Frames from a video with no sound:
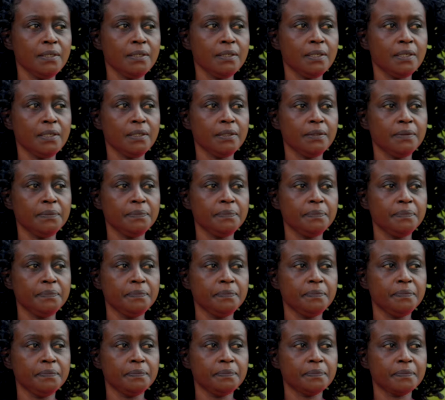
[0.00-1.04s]

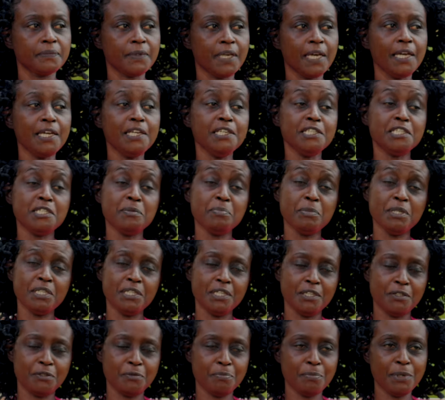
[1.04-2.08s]
I
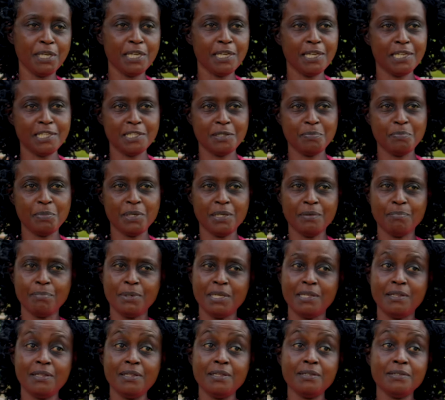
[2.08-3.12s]
intimated to my
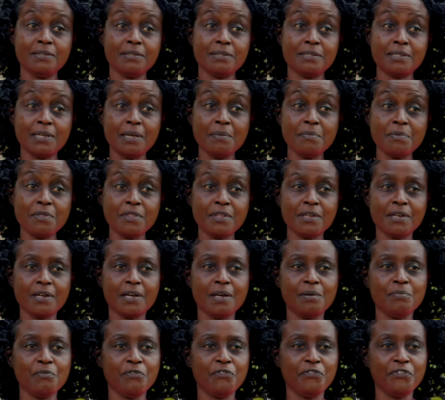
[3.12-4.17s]
husband, but there's
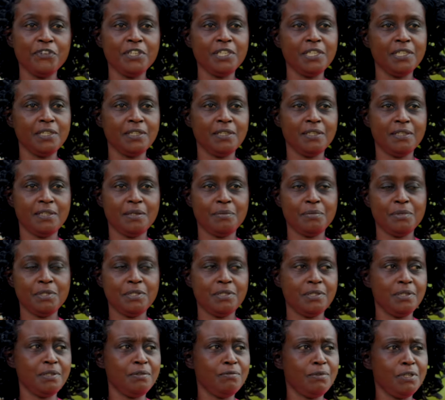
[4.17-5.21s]
something I'm feeling in the
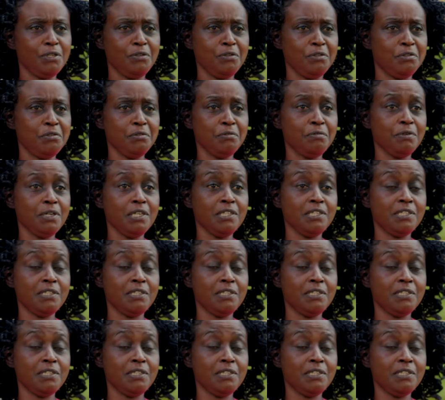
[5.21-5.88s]
breast. He said, why don't you go